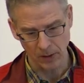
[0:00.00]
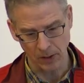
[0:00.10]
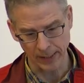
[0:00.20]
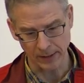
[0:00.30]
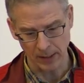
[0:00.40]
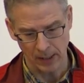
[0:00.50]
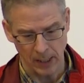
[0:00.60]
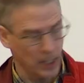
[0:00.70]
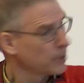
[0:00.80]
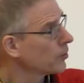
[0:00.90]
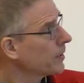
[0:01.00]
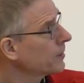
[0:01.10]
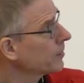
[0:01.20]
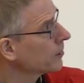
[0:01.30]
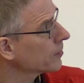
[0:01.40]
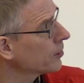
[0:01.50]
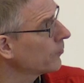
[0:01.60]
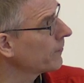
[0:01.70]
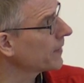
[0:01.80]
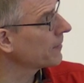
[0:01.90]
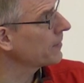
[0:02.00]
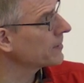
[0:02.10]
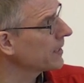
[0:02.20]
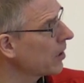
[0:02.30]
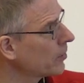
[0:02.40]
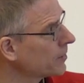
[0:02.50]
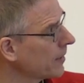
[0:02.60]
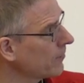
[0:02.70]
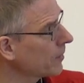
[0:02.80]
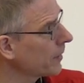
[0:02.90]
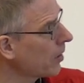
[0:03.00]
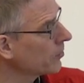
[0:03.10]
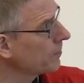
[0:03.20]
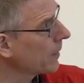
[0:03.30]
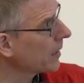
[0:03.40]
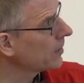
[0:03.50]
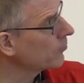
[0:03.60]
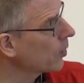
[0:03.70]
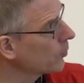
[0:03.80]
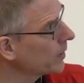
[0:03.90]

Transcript: All right. So this is so we've done this now in several thousand mice where